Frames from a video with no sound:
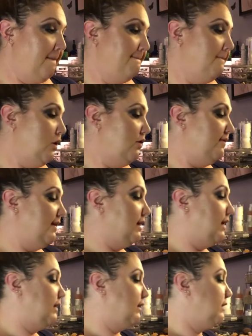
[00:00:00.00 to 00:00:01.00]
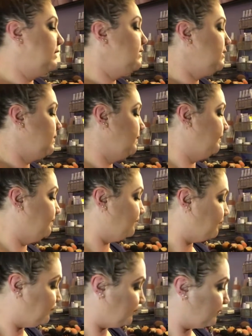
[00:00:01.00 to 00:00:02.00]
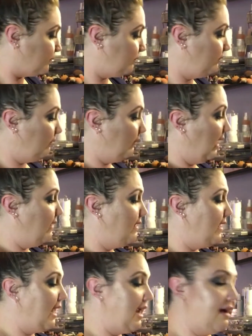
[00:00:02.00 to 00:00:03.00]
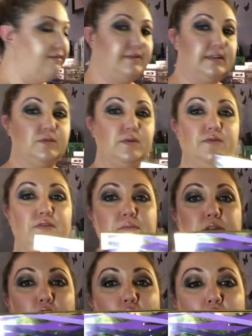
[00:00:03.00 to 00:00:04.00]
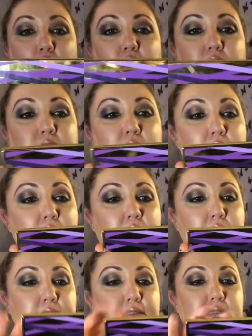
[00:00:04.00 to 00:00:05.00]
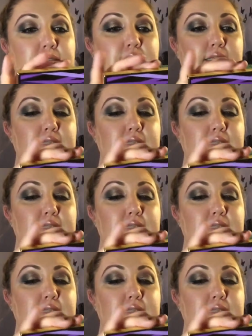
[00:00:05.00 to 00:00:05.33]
mauvey colors. And then I have this one from Tarte. This is the